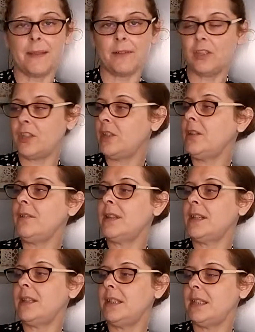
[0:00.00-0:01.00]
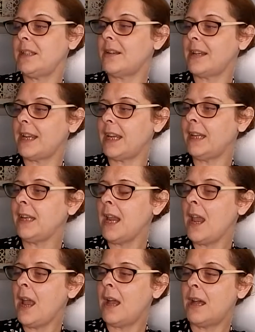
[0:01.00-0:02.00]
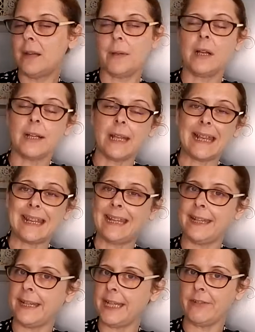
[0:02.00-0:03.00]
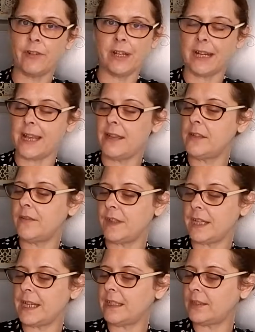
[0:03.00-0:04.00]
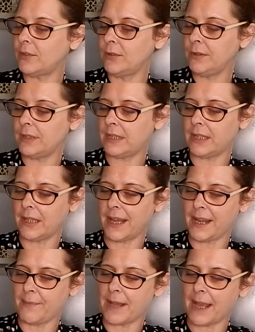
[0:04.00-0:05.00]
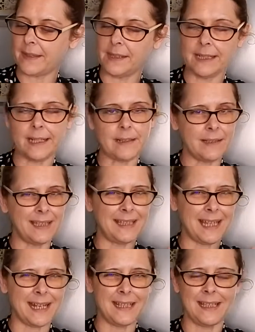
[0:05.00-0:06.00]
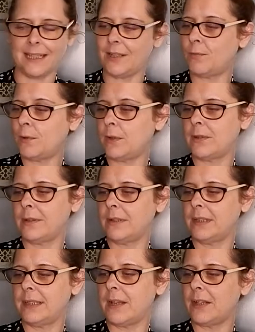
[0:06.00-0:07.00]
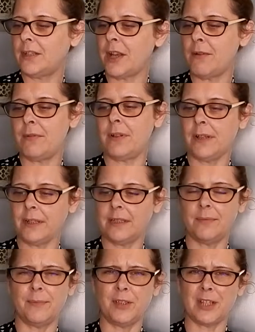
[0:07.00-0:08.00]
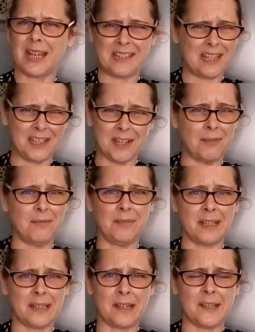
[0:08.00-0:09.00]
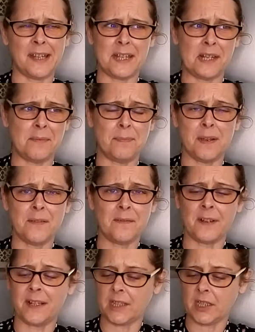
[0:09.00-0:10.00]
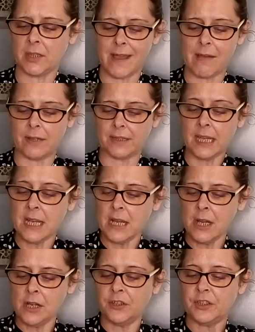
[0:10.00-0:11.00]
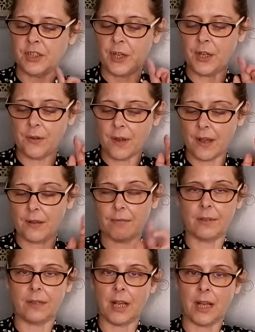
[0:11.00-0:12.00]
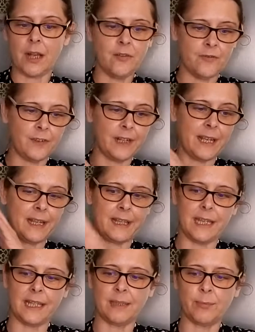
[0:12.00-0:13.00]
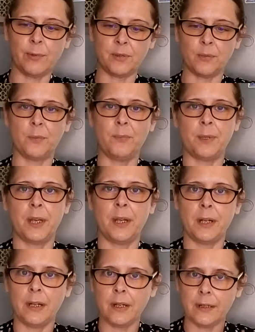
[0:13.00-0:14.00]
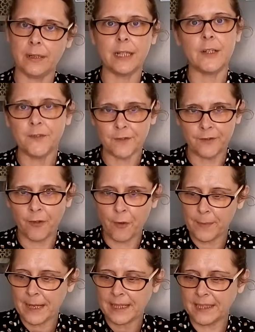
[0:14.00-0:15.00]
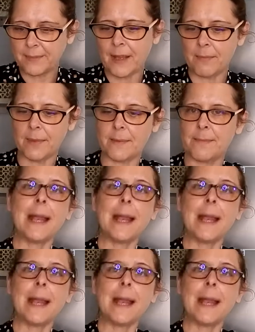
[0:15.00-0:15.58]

were £2.99. I keep running out of these all the time, and the little scented ones I don't like so much, and they don't, but I think they only burn for like 2 hours. So hopefully these ones will burn long enough for me to melt my